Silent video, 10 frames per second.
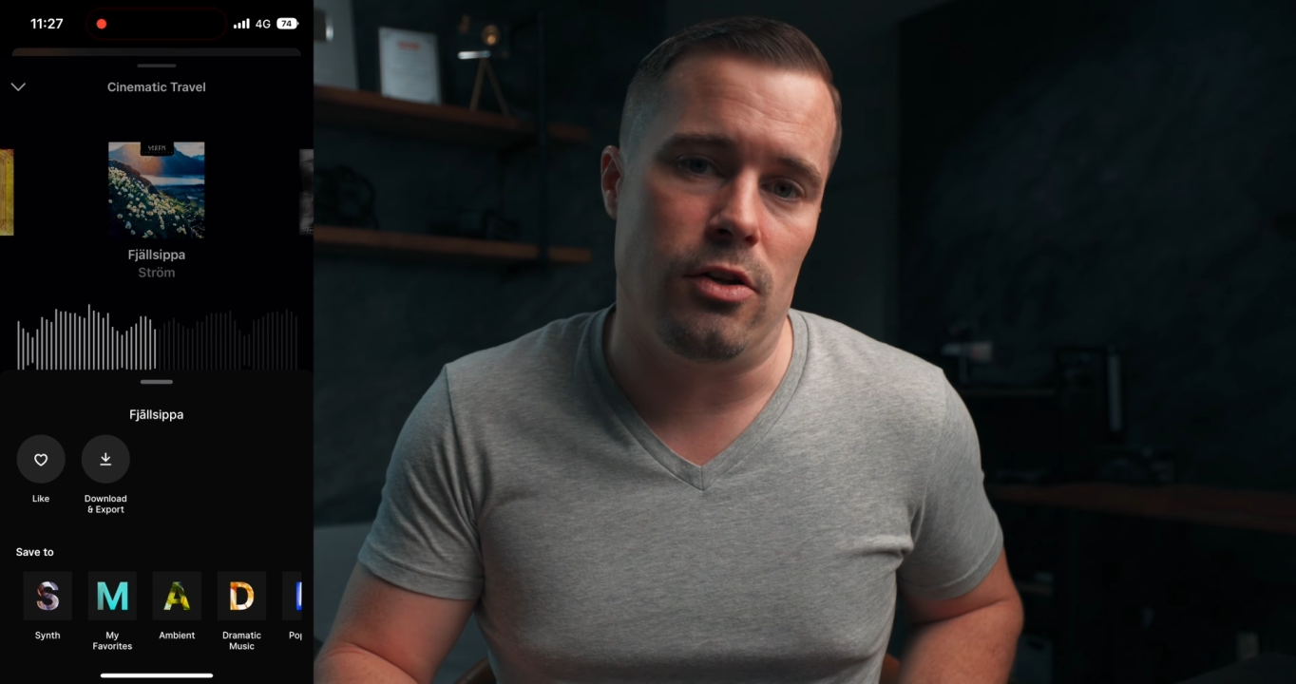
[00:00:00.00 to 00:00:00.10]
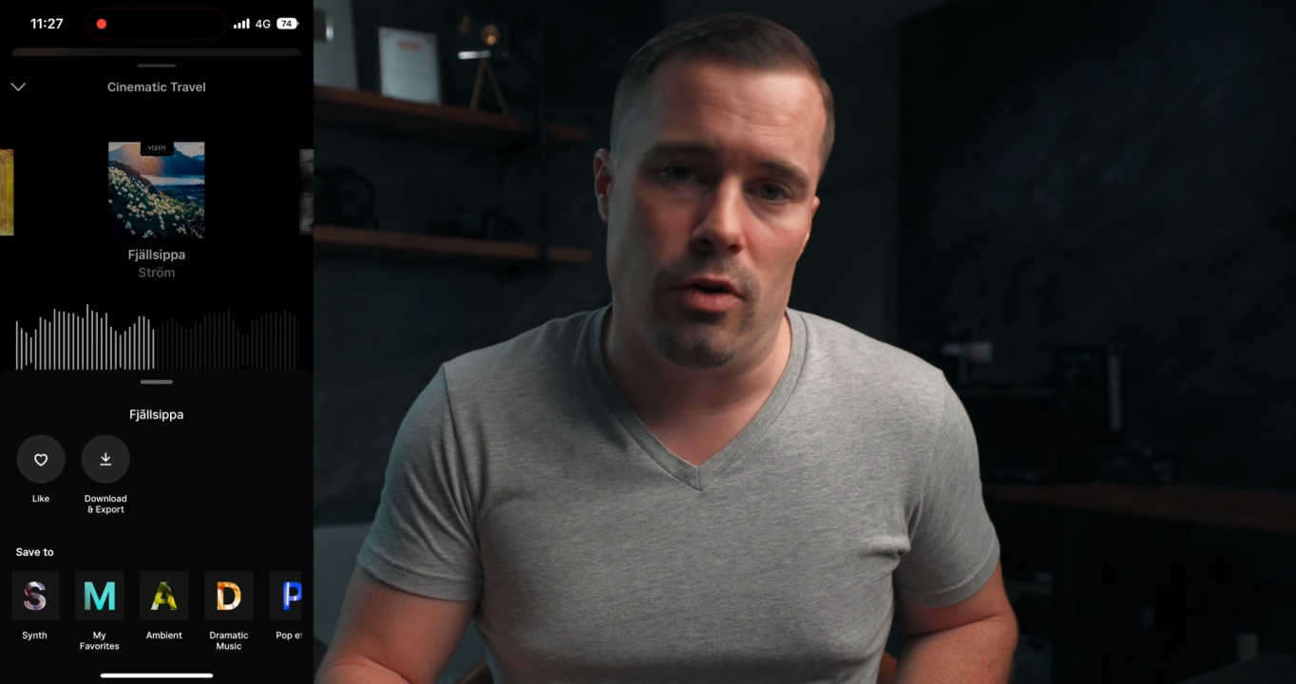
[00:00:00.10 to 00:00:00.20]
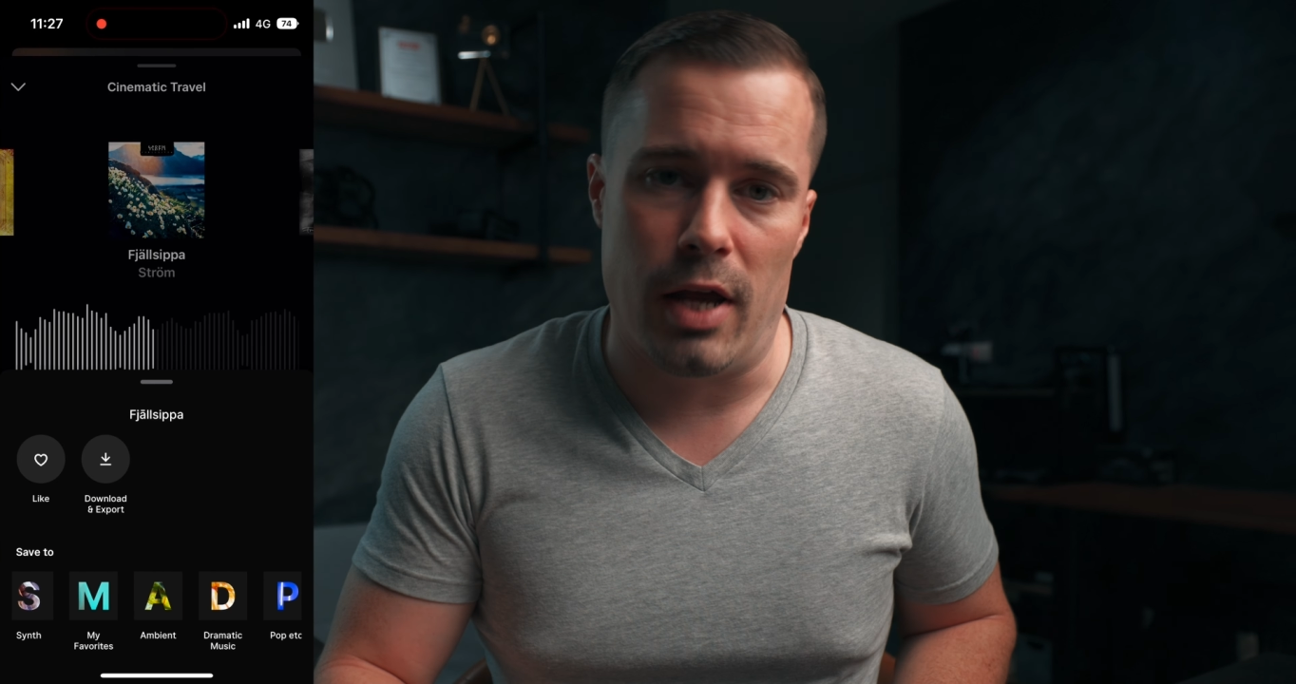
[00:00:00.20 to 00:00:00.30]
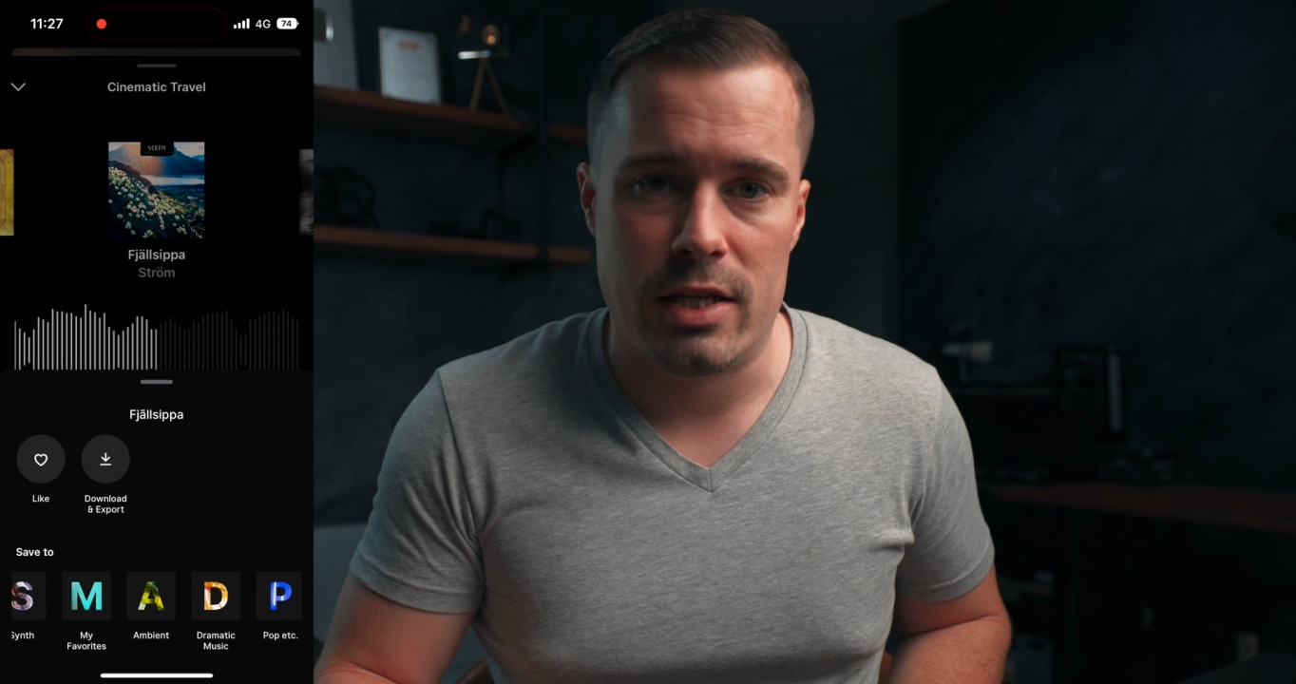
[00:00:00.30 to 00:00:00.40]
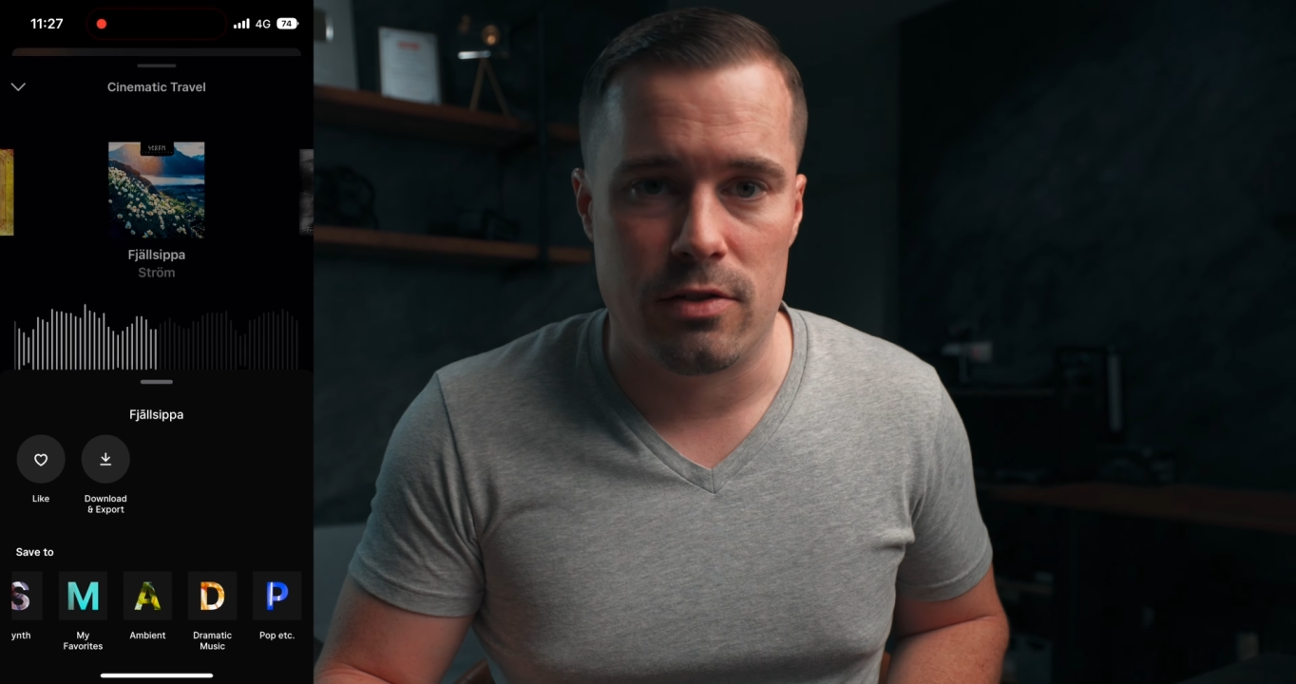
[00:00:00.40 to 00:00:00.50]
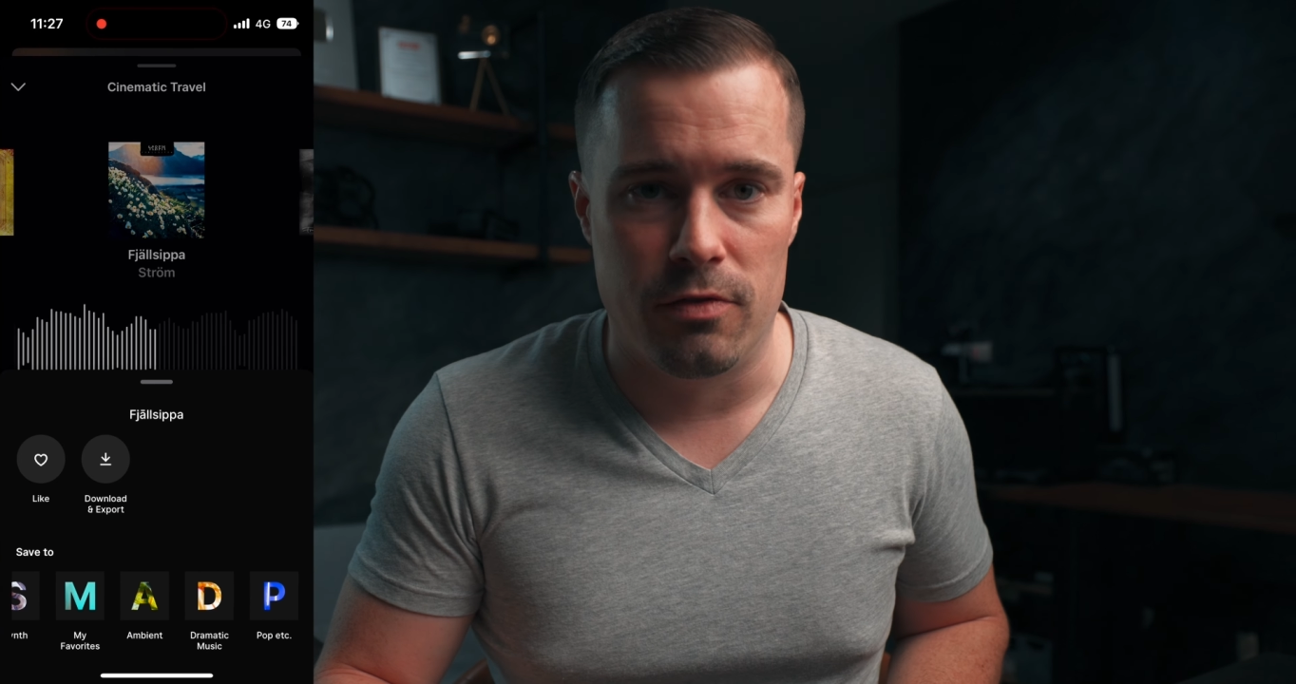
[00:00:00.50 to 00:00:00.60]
your next